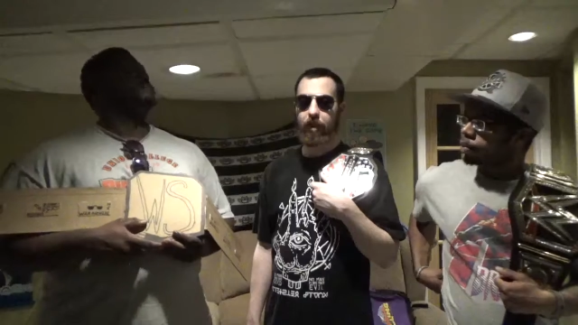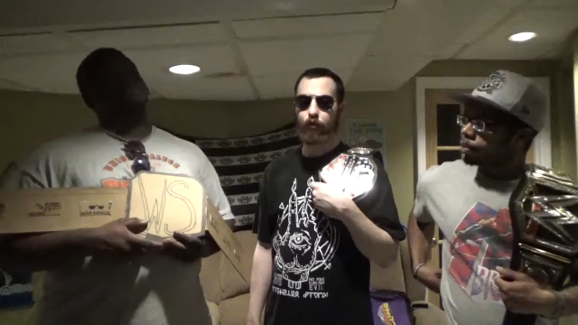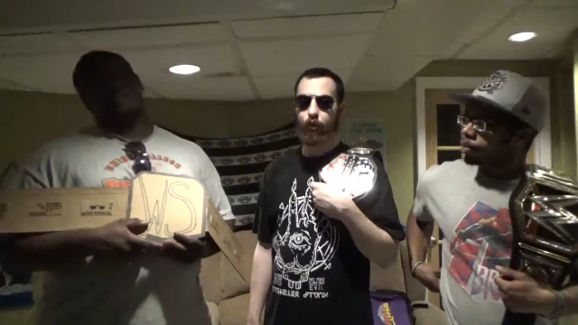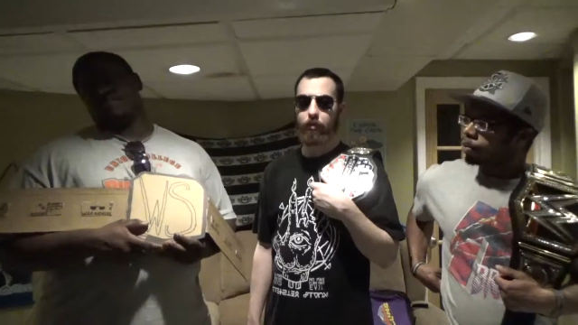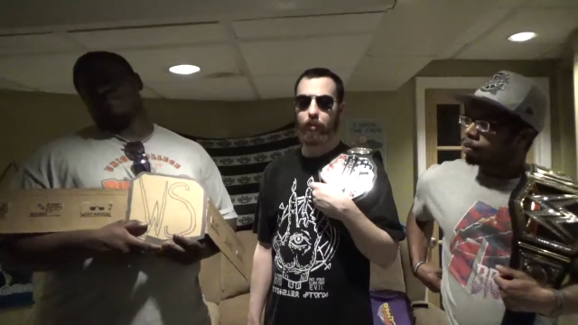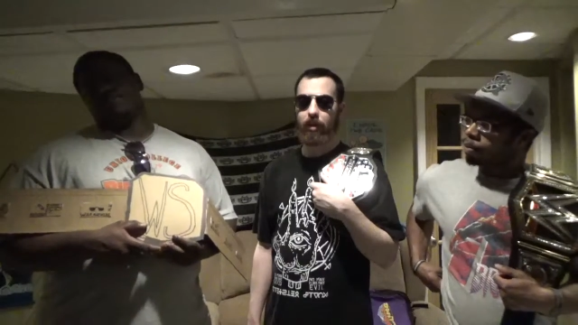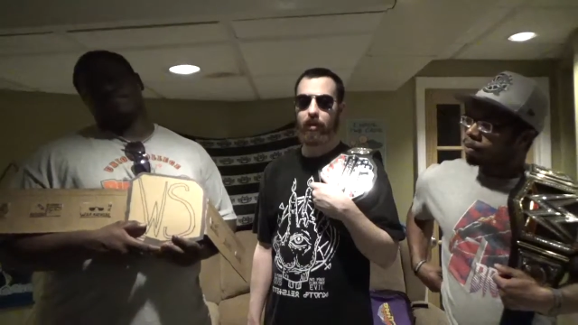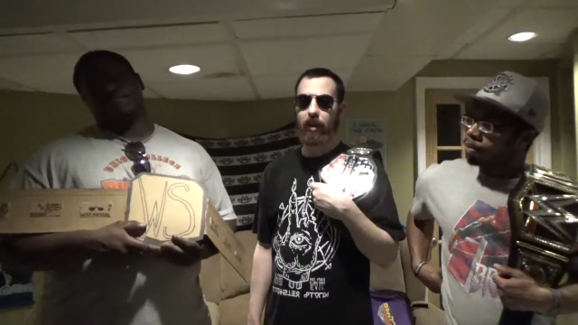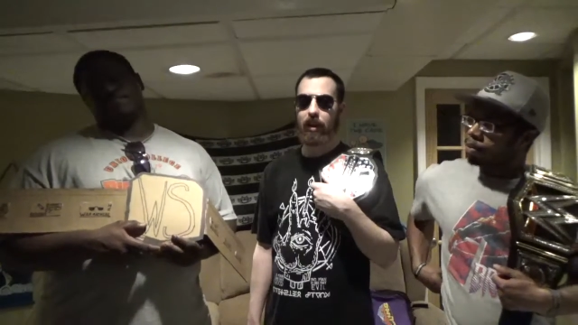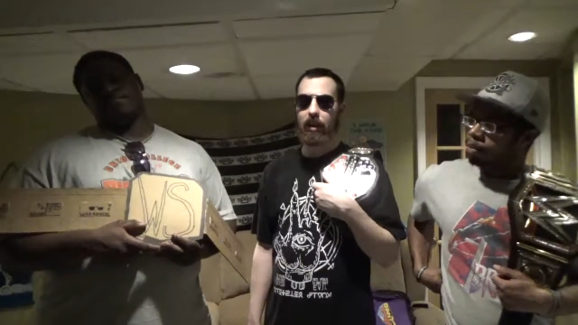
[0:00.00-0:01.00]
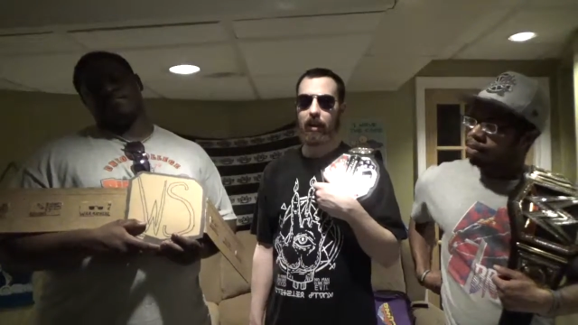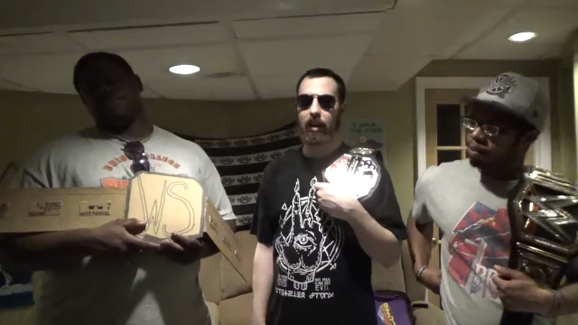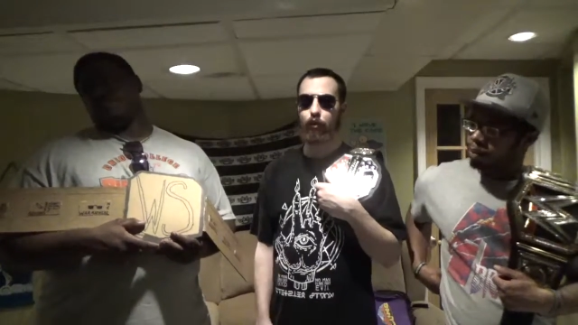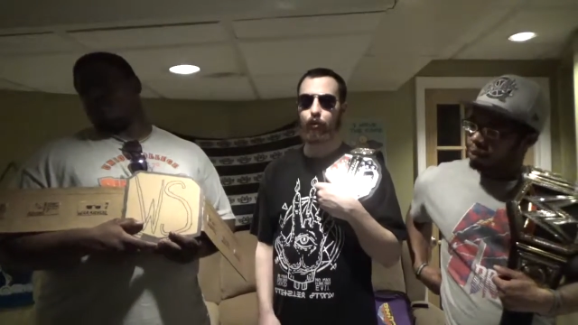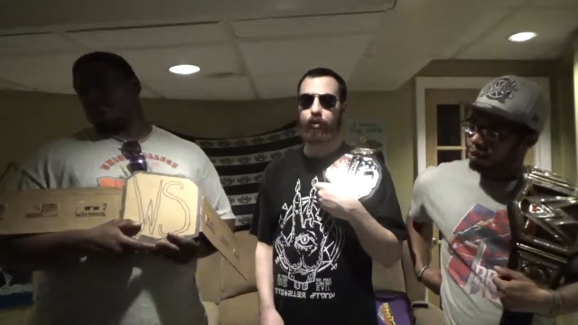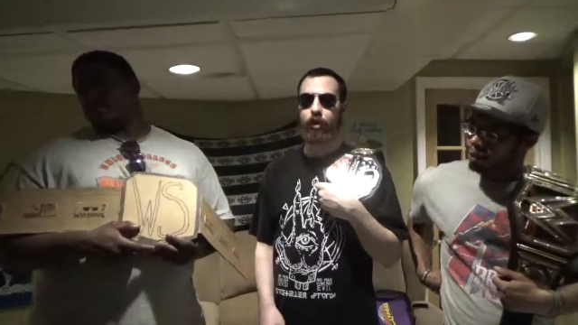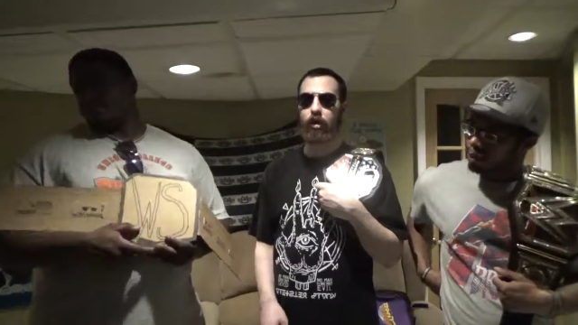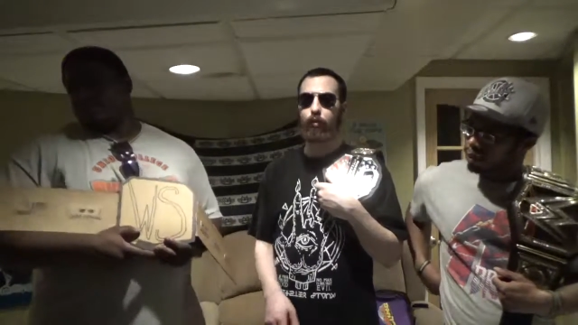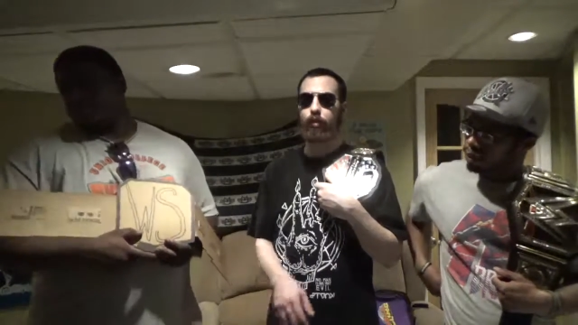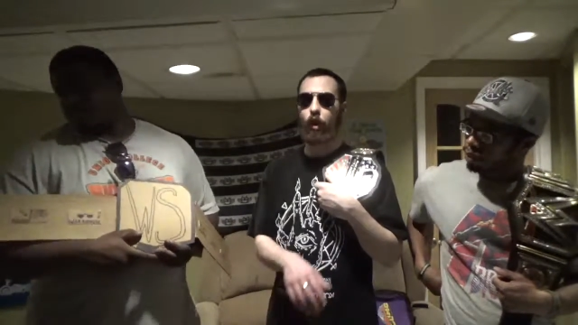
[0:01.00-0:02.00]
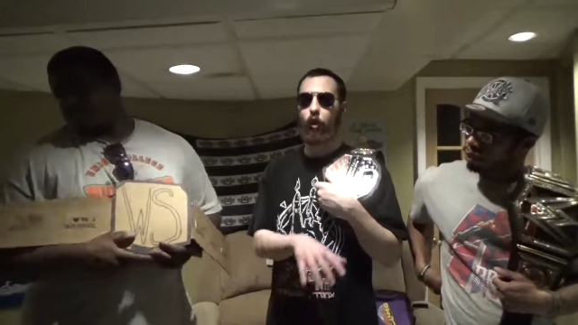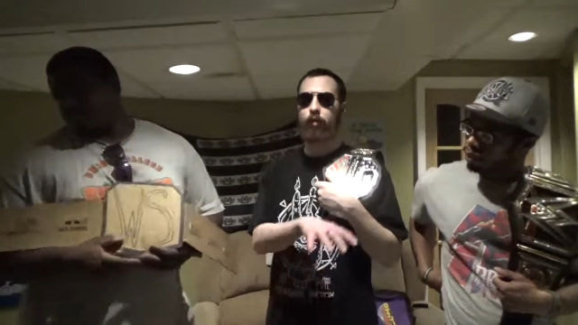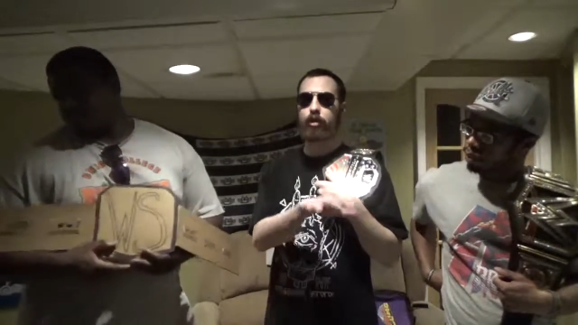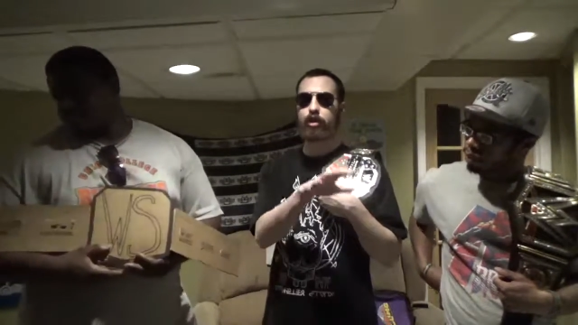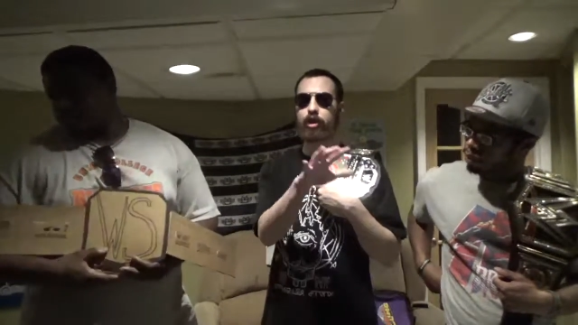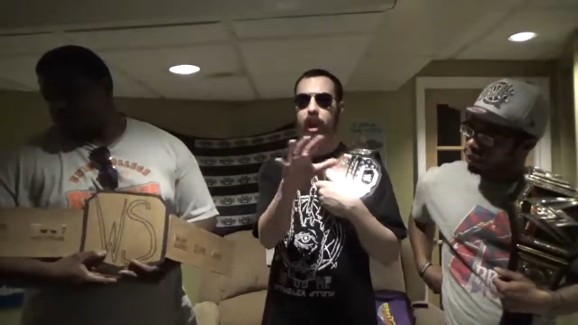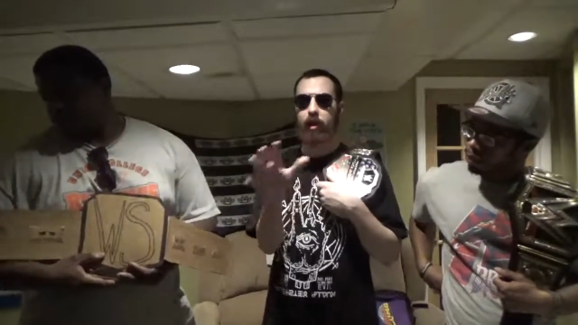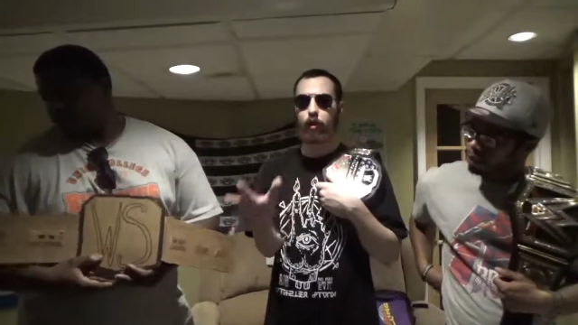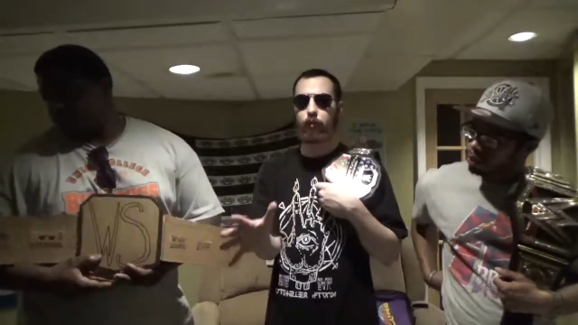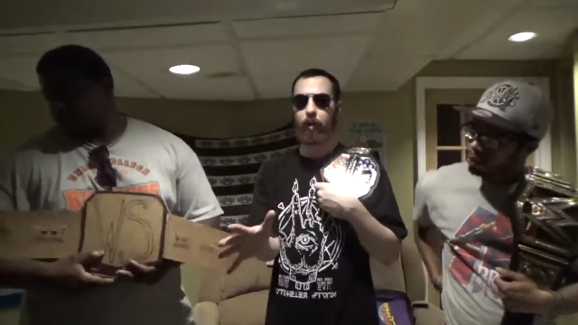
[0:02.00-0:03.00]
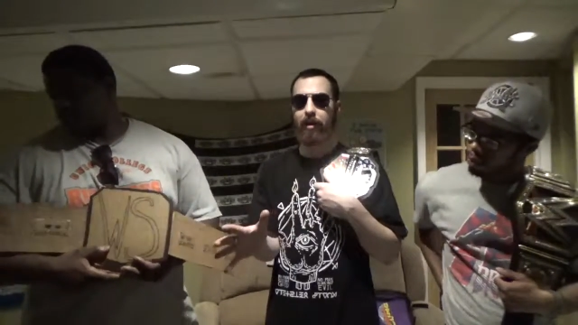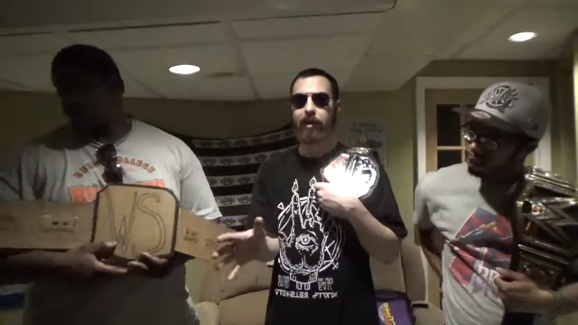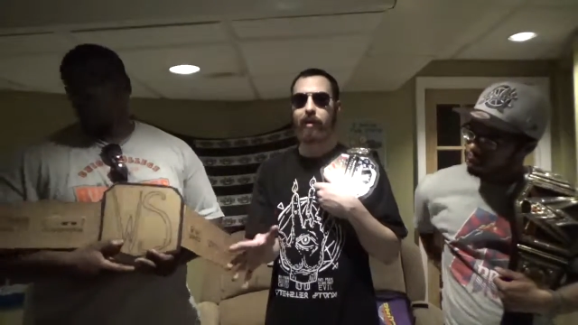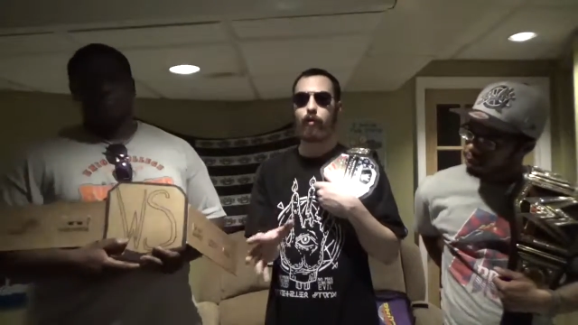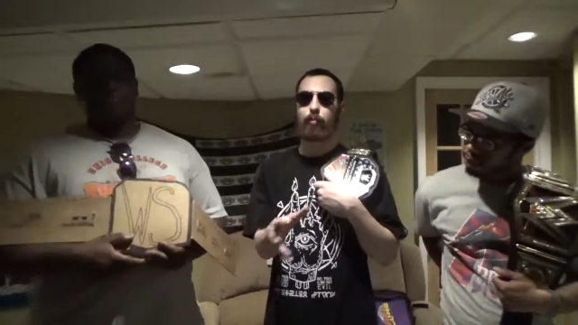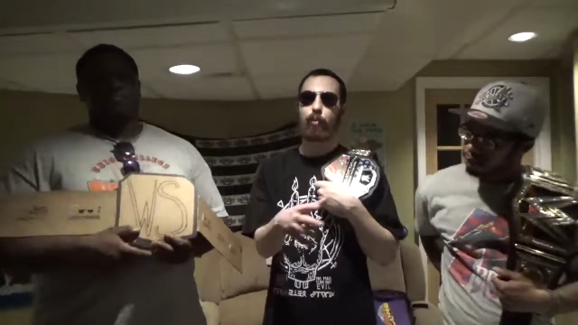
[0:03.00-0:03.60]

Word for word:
Speaker 1: injury, but his return was overshadowed by Daniel